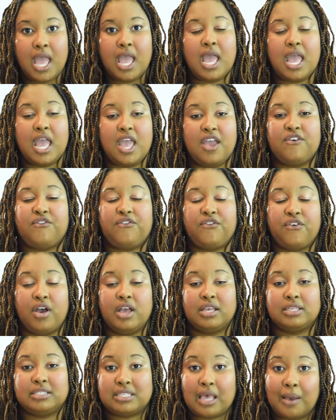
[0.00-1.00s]
If
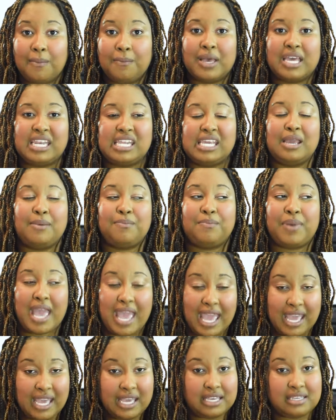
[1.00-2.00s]
somebody
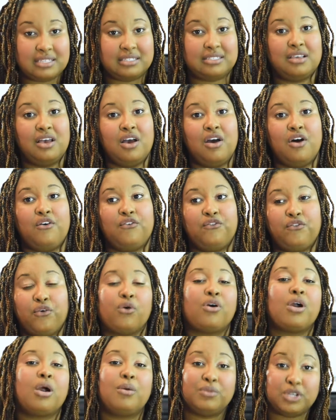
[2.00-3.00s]
pays
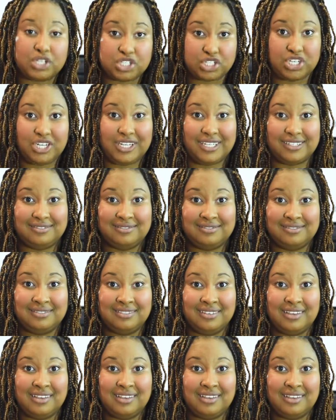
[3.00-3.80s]
for a machine,